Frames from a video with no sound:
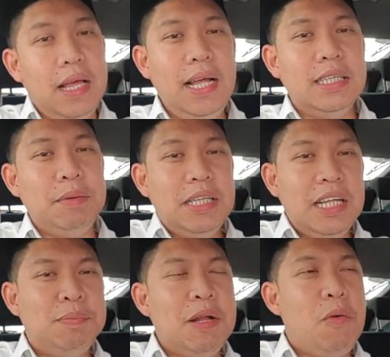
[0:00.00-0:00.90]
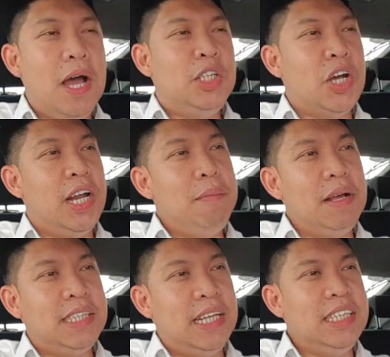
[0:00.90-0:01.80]
it's been quite a journey.
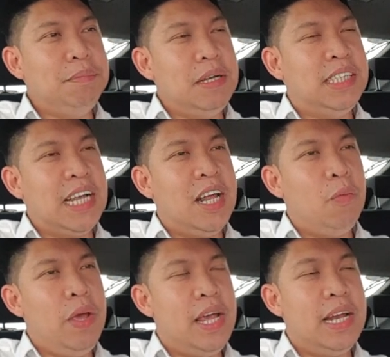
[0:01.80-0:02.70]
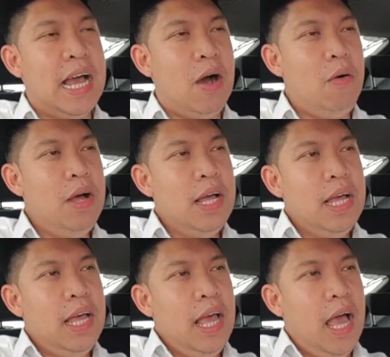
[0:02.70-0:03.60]
This is my second week now
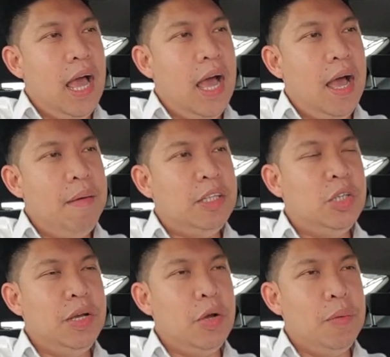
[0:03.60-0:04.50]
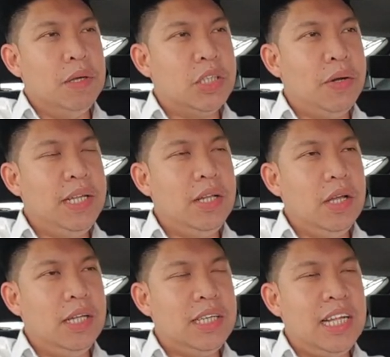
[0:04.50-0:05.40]
into doing Uber. So
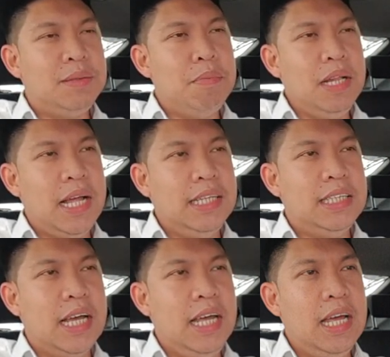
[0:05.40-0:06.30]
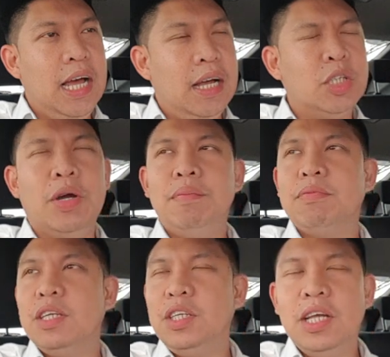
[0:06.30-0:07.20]
it's Monday today.
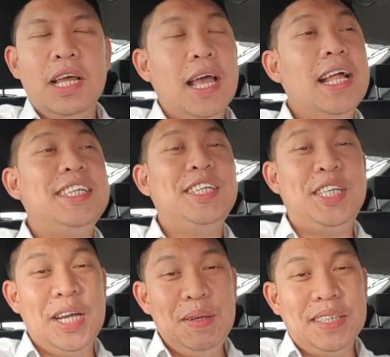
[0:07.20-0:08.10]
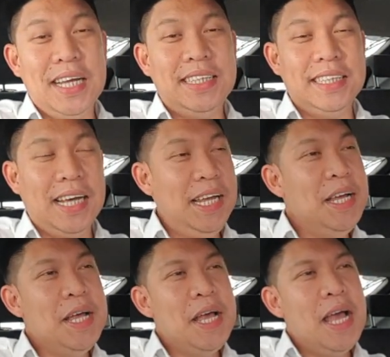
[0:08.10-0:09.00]
It's Tuesday today.
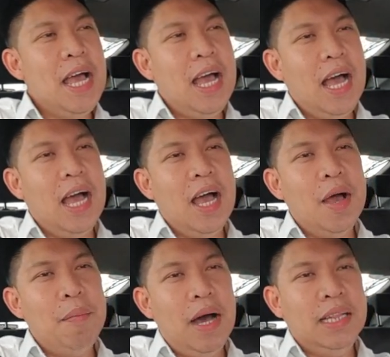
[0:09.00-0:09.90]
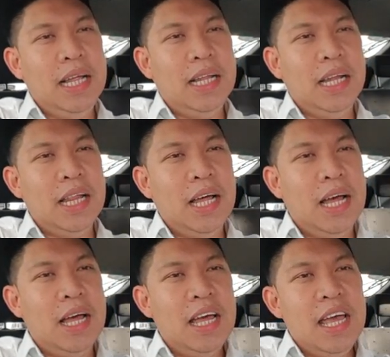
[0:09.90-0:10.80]
I did
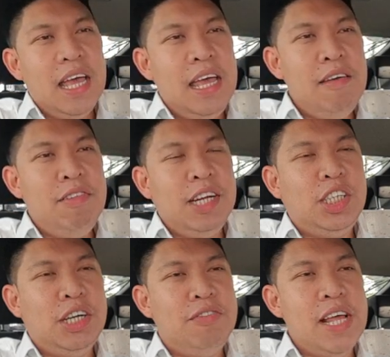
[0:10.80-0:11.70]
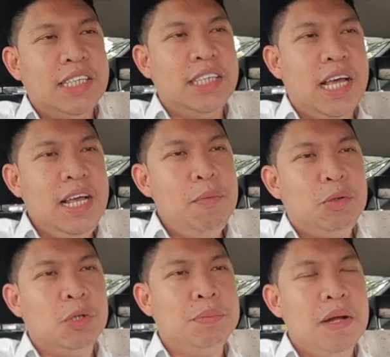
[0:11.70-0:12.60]
another evening shift yesterday,
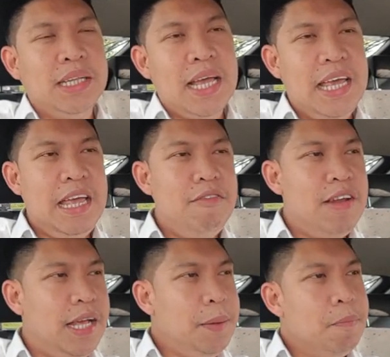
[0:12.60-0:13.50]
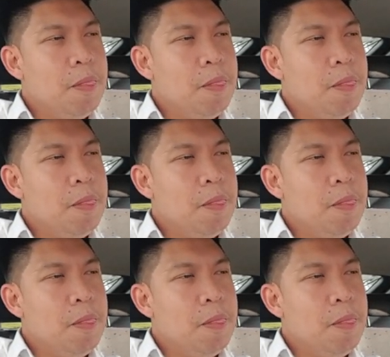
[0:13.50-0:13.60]
which was Monday evening,